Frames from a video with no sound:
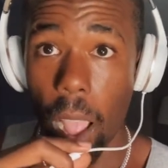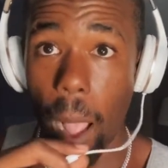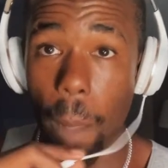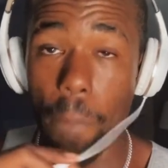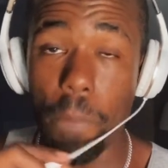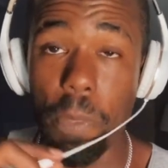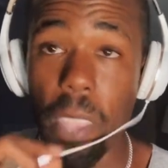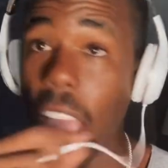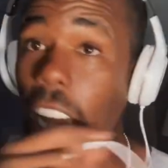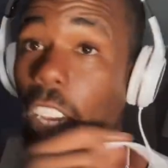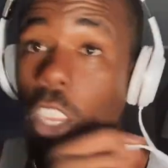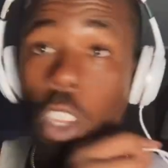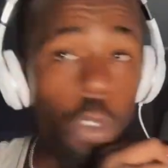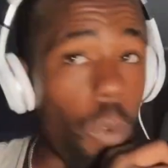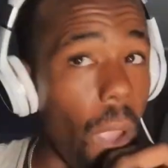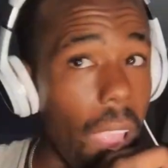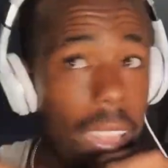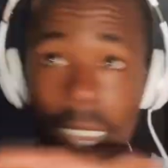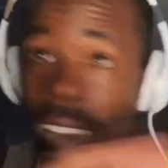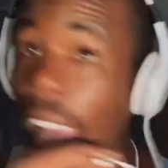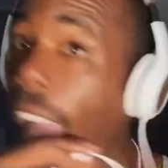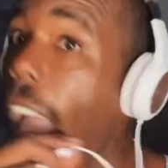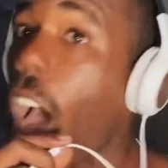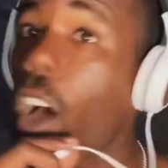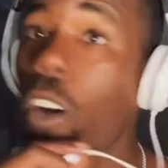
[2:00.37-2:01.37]
I'm telling you
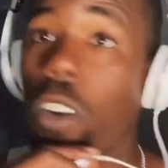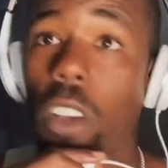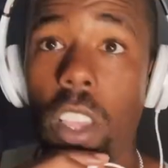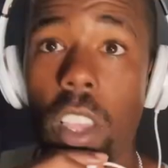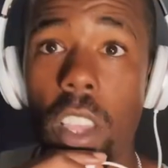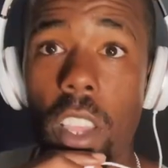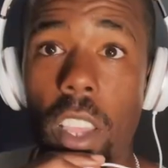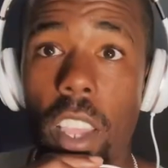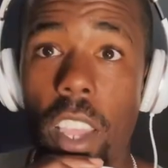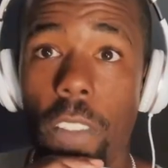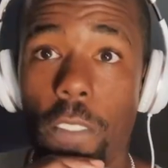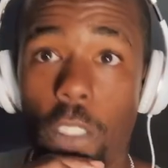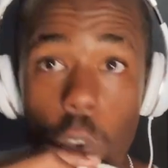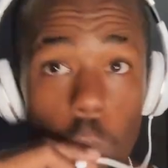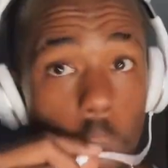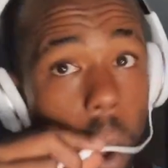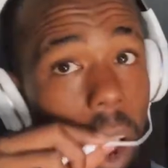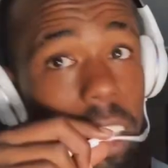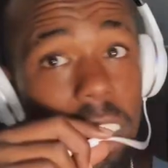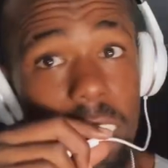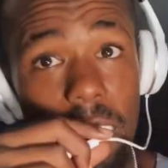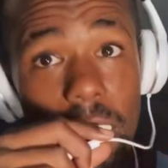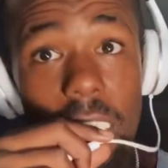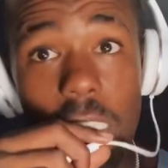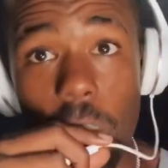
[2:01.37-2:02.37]
right now, if you're
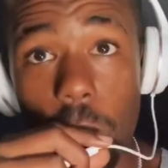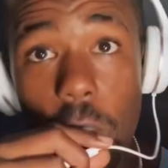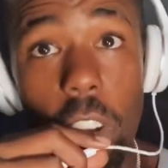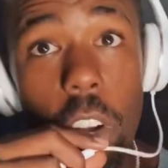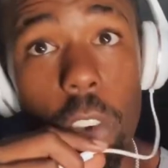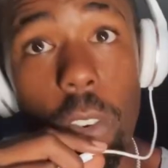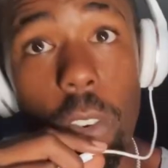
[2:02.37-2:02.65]
watching this video